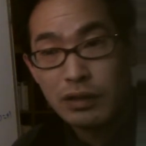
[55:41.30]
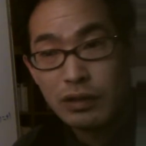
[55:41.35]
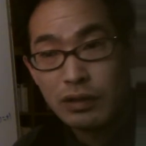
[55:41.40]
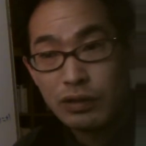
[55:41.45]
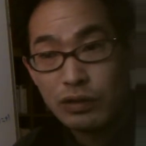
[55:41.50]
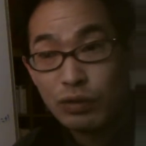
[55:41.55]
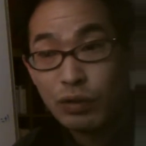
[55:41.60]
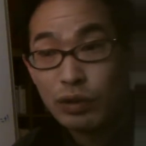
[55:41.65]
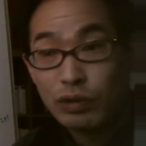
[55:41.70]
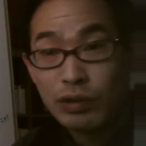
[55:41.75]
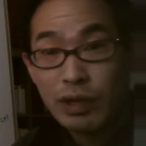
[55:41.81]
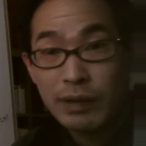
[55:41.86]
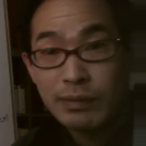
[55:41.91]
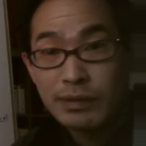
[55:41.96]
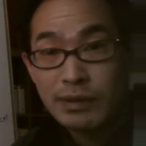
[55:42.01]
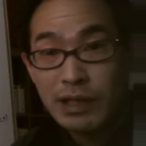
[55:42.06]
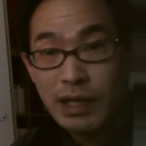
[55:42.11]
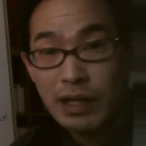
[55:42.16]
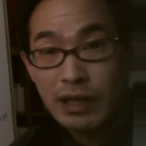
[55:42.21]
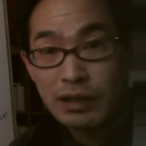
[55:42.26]
You want to have
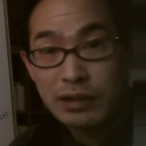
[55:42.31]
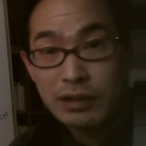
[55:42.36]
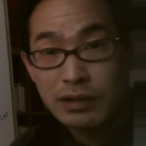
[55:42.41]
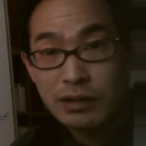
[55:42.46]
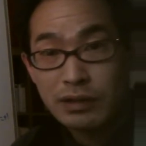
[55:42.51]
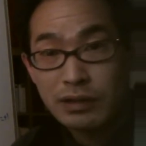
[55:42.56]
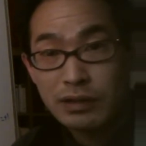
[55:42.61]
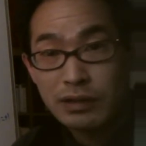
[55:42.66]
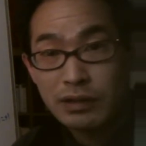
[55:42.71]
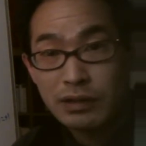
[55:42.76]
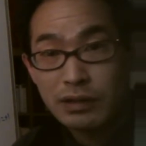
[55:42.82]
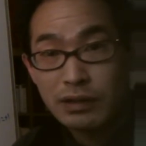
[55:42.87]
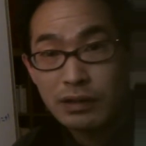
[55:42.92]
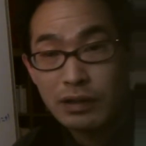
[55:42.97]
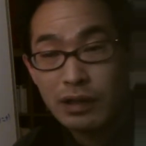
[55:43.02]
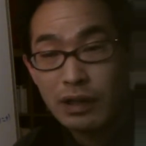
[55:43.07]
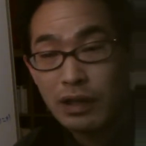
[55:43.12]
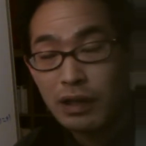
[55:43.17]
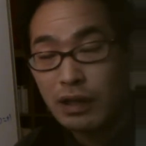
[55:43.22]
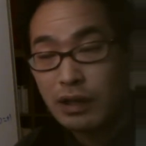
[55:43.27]
sex,
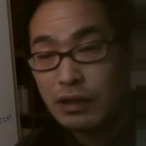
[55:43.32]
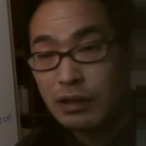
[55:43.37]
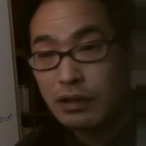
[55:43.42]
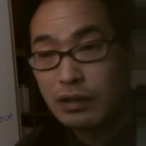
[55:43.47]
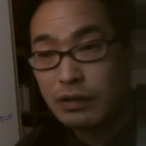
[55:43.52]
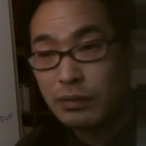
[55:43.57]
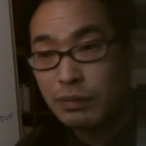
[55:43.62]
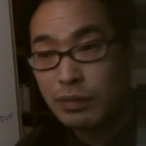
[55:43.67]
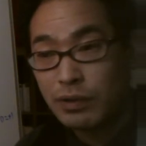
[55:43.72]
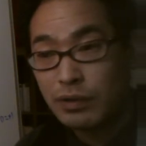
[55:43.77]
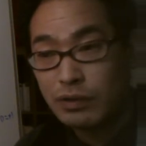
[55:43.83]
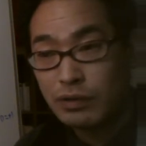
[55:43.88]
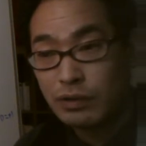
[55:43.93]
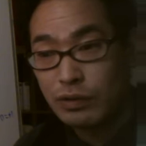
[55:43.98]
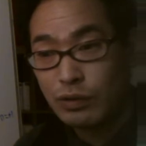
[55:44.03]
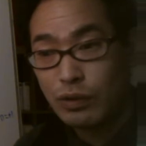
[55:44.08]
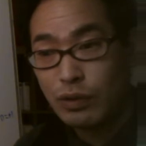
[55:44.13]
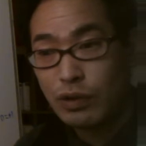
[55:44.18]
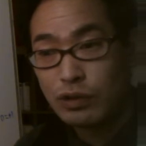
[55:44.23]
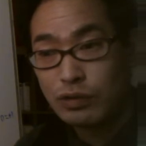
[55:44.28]
and but
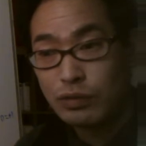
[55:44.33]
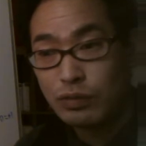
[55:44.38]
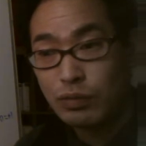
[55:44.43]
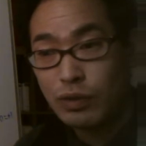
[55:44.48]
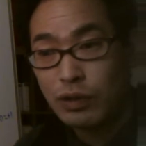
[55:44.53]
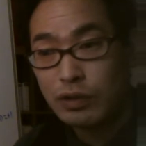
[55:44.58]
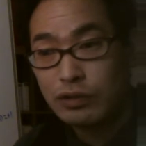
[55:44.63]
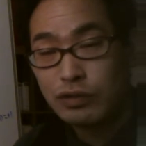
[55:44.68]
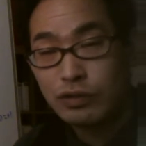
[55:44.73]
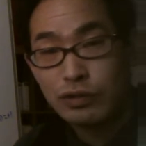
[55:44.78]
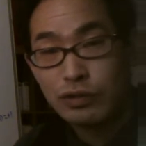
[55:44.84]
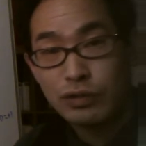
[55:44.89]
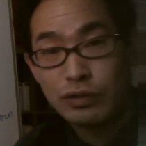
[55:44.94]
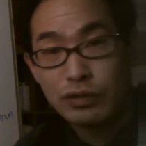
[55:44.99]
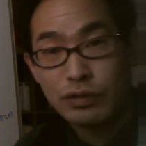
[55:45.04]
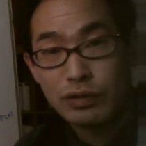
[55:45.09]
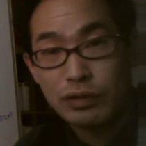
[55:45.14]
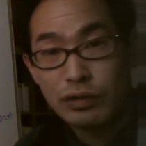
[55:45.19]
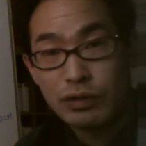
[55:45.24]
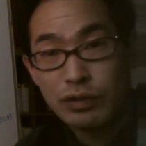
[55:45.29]
no girls want you.
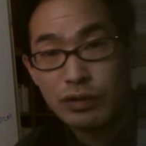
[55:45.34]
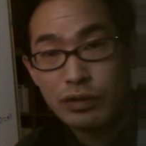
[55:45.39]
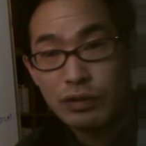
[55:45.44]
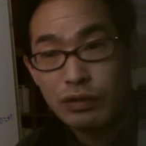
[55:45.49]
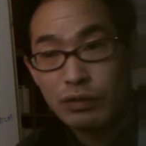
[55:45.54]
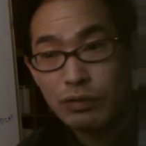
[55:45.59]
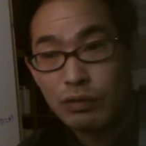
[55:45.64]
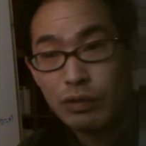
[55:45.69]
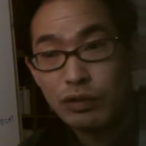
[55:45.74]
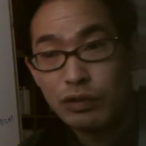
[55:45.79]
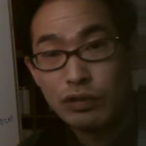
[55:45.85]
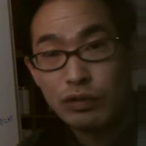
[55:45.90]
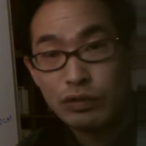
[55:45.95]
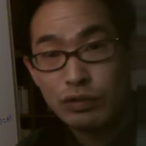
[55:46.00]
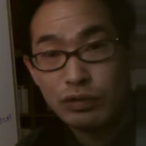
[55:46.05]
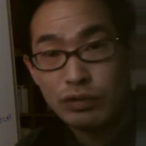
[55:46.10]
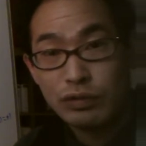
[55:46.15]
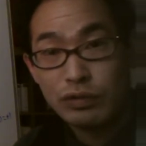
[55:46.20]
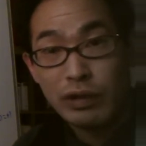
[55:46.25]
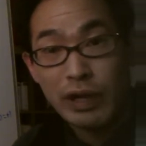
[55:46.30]
What
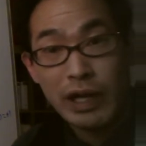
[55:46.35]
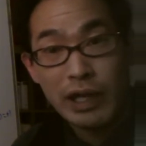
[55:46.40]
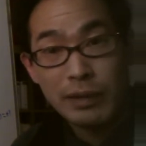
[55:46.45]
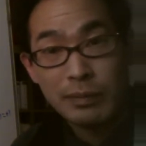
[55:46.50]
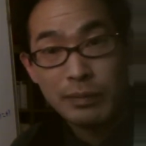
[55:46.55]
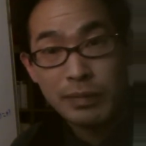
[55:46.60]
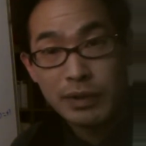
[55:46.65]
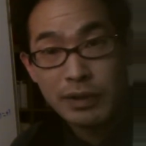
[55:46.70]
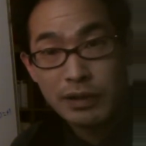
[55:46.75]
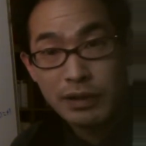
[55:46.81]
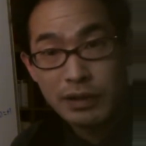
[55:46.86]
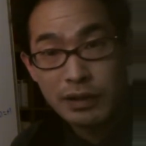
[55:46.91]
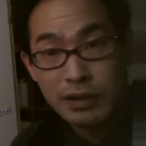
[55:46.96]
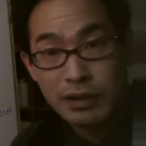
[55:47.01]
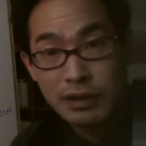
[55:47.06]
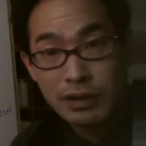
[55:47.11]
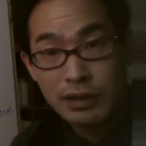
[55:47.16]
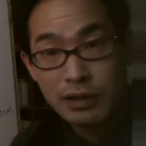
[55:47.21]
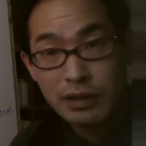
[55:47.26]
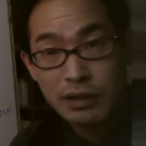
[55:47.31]
do? Rape.
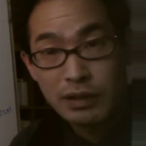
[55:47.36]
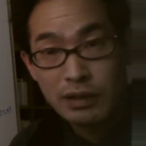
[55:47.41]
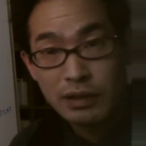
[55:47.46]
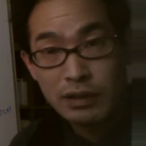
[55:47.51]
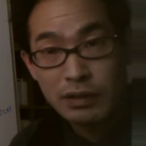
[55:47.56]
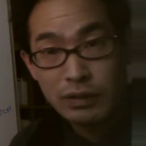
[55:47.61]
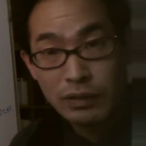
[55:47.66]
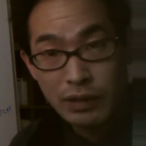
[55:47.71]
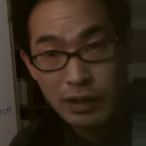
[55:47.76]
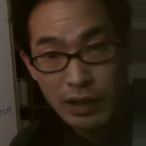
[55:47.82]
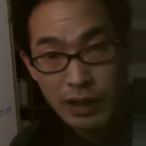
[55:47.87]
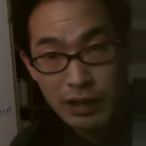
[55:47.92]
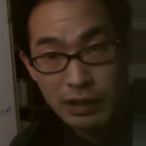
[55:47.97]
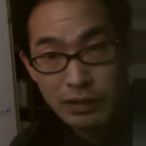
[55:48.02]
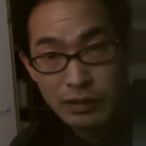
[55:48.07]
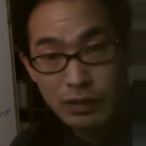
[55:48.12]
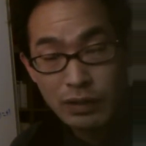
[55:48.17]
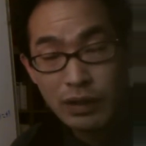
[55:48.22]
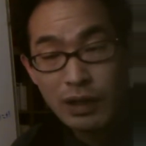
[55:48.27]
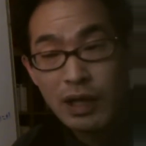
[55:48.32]
Okay,
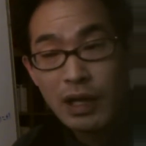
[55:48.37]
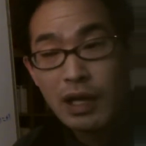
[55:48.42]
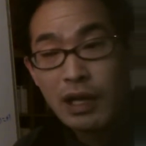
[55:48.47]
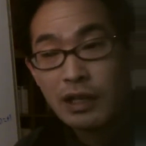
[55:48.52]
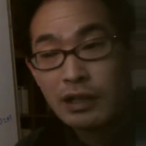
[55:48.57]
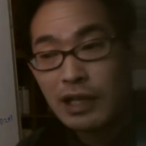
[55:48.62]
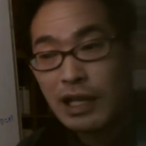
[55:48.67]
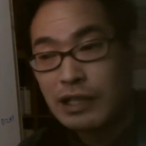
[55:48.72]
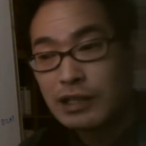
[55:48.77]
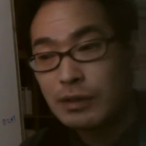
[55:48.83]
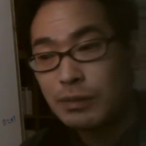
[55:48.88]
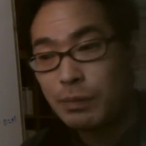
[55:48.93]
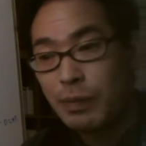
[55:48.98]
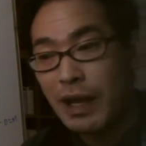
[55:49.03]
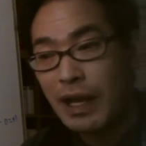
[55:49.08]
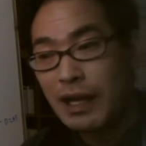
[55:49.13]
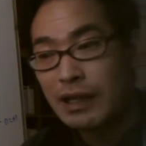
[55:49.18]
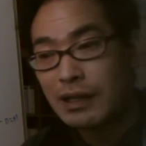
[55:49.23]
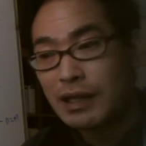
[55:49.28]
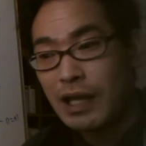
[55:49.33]
so that's
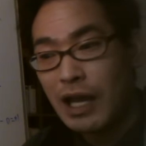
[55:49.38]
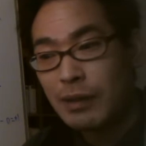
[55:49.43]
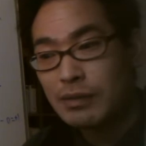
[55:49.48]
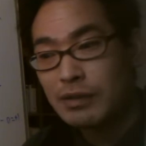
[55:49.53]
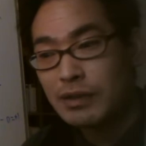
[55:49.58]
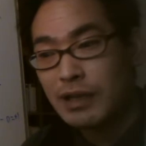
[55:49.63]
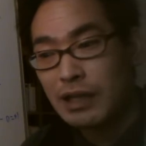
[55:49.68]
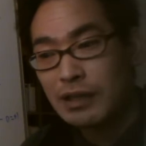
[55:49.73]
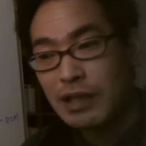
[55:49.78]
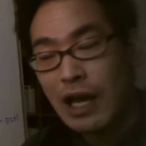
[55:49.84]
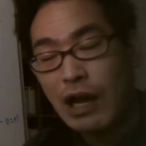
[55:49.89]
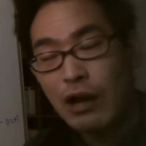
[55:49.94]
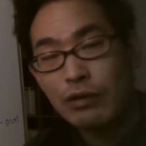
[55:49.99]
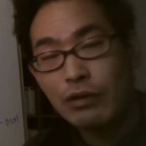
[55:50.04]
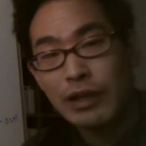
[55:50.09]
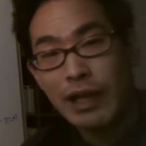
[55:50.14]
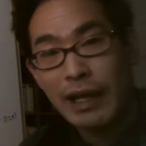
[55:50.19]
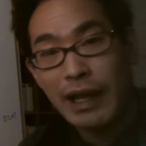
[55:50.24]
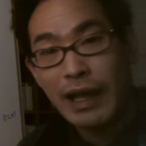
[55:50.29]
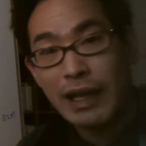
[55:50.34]
many times that's how
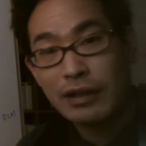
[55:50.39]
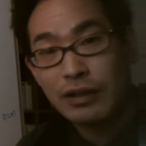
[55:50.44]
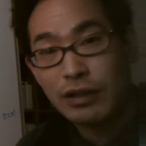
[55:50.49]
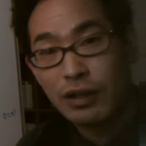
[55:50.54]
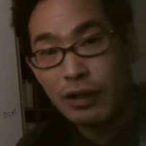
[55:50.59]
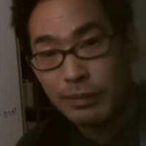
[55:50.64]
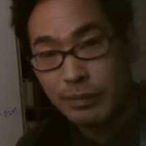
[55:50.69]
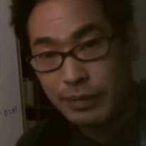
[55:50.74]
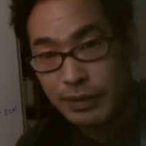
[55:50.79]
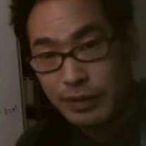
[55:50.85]
they end up.